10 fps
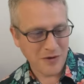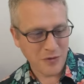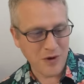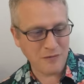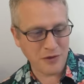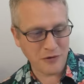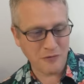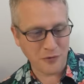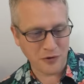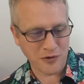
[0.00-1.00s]
Whoever
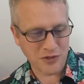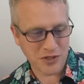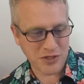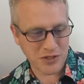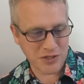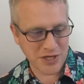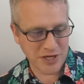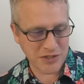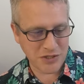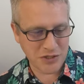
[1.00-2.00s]
therefore, Jesus
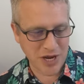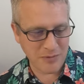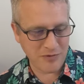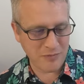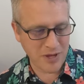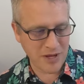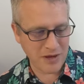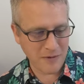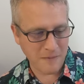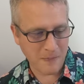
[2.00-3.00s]
said, is ashamed of
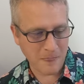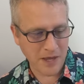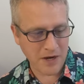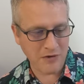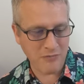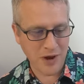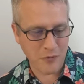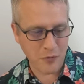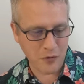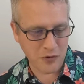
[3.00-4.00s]
me and of my
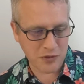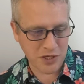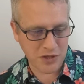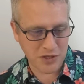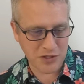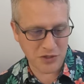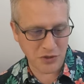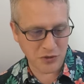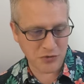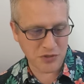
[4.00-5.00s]
words in this
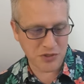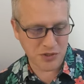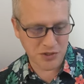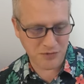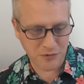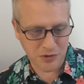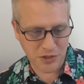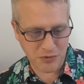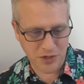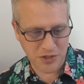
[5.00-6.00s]
adulterous and sinful
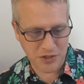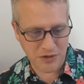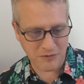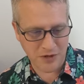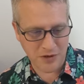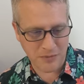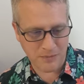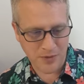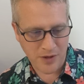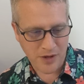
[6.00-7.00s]
generation, of him
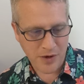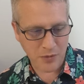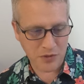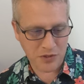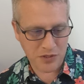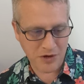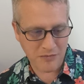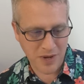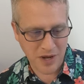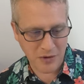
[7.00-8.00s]
will the Son
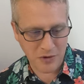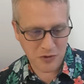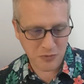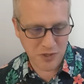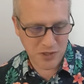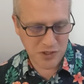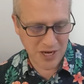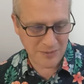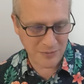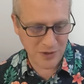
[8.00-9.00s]
of Man also be
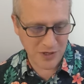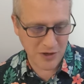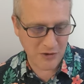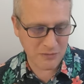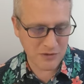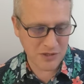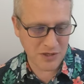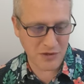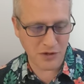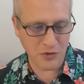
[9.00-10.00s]
ashamed when he comes
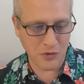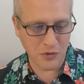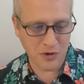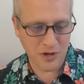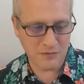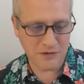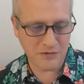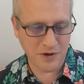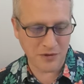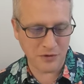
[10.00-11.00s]
in the glory of his
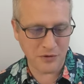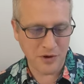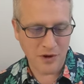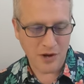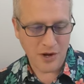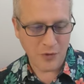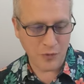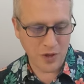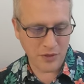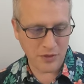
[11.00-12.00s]
Father
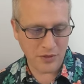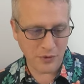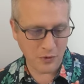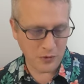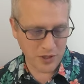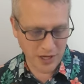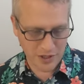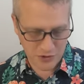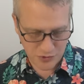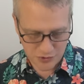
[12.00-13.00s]
with the holy
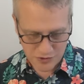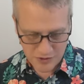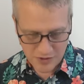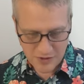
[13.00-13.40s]
angels.